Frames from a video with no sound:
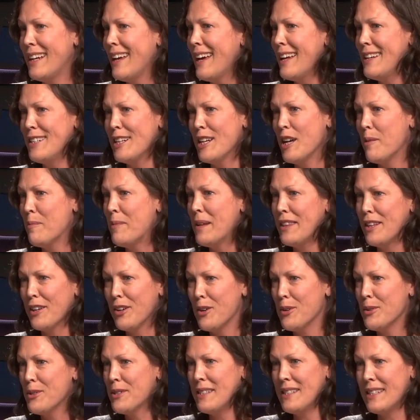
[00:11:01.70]
ending up at the
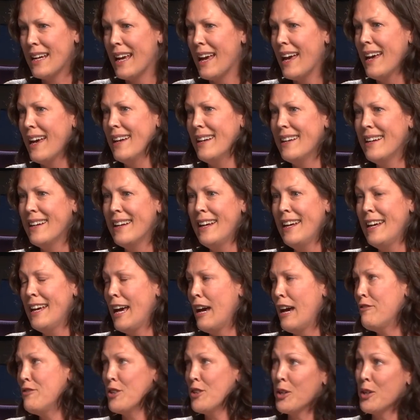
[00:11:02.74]
coast again after